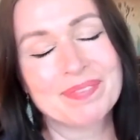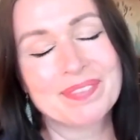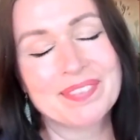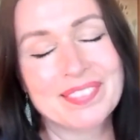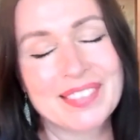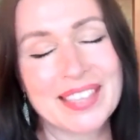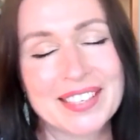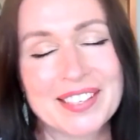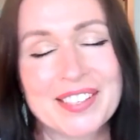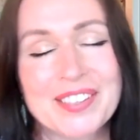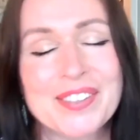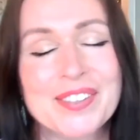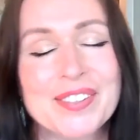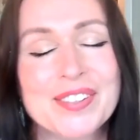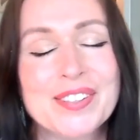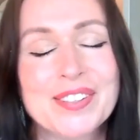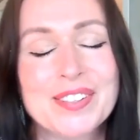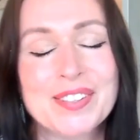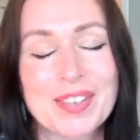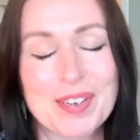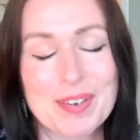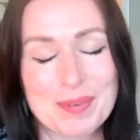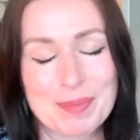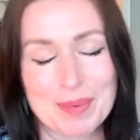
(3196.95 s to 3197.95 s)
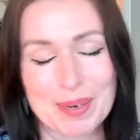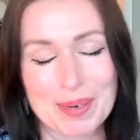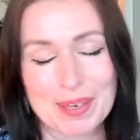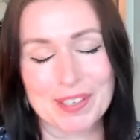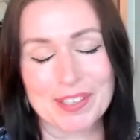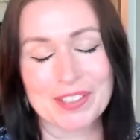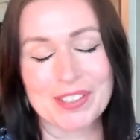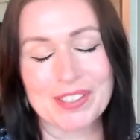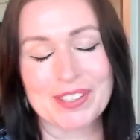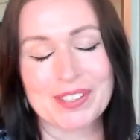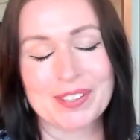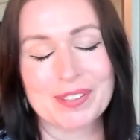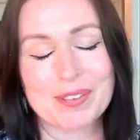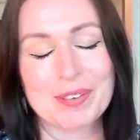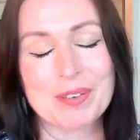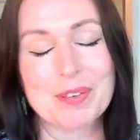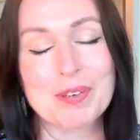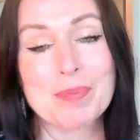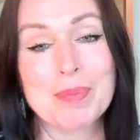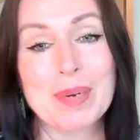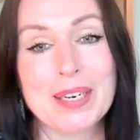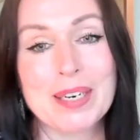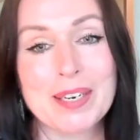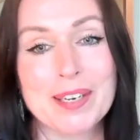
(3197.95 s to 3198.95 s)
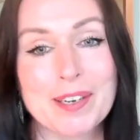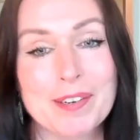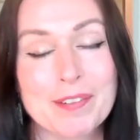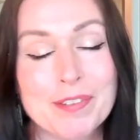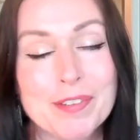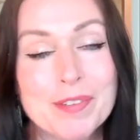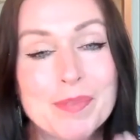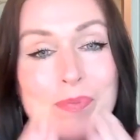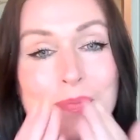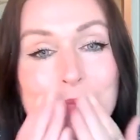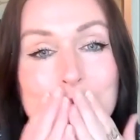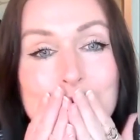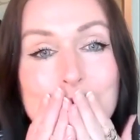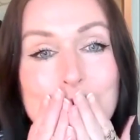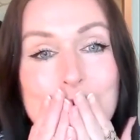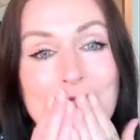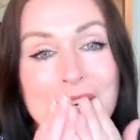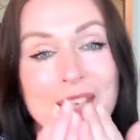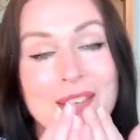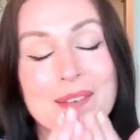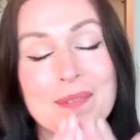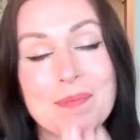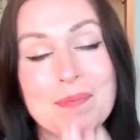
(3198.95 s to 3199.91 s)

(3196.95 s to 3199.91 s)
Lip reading: Thank you so much. All my love. Mwah.